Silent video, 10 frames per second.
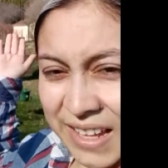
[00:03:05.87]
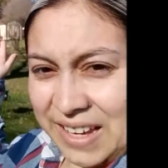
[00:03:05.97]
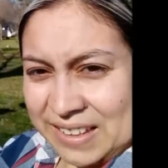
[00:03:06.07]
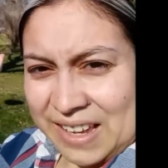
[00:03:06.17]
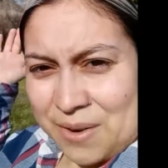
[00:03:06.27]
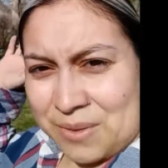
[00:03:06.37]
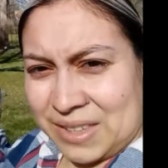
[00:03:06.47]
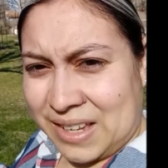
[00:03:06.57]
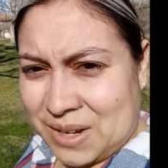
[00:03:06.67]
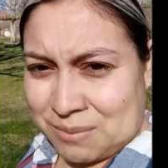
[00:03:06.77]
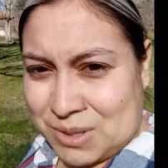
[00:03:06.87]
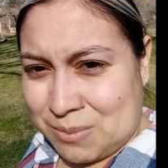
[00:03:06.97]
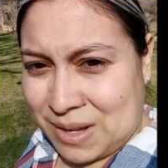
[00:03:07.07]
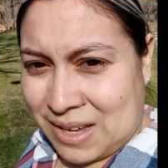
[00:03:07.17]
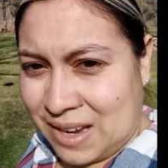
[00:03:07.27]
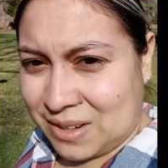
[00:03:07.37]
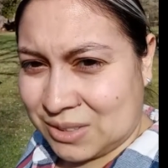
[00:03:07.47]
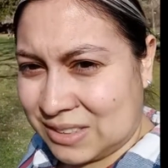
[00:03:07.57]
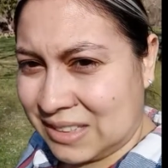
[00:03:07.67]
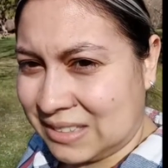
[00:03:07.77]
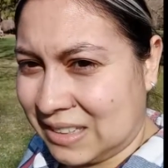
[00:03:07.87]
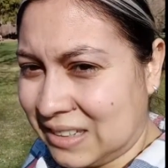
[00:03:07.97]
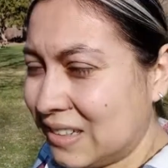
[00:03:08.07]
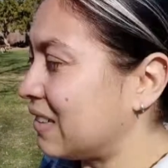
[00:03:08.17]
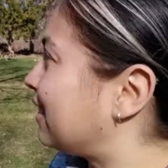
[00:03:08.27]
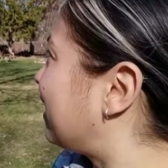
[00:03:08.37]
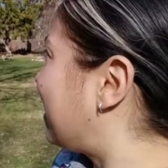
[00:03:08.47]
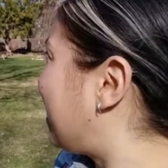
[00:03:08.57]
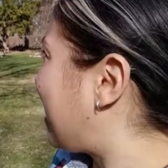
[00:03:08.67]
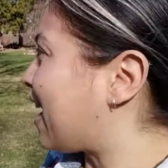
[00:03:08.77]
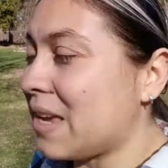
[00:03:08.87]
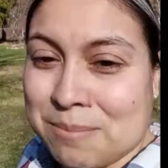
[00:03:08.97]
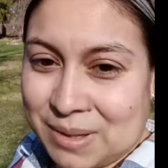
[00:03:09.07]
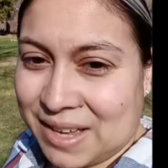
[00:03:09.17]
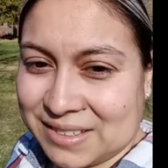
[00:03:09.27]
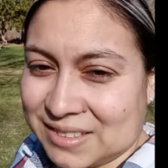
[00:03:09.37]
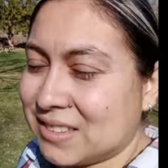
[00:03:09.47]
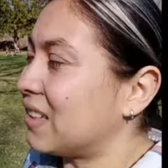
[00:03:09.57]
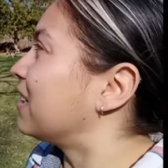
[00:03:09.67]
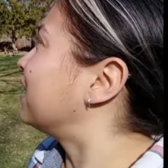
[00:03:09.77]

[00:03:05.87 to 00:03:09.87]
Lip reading: like a lot when they come to my house, is the hanging plants.